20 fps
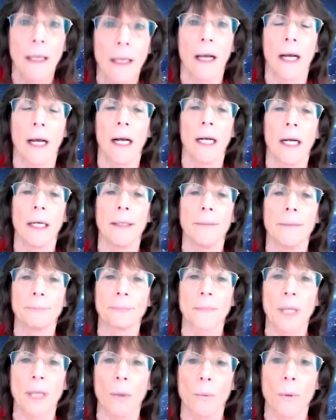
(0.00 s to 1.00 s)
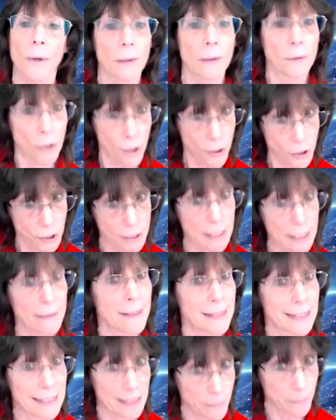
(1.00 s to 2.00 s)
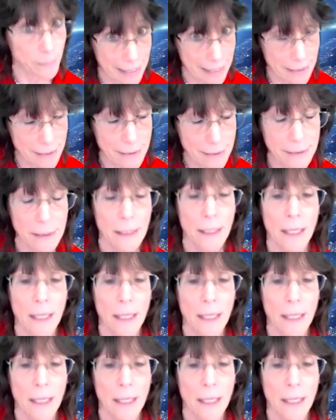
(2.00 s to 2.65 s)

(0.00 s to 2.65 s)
We're the largest in this space,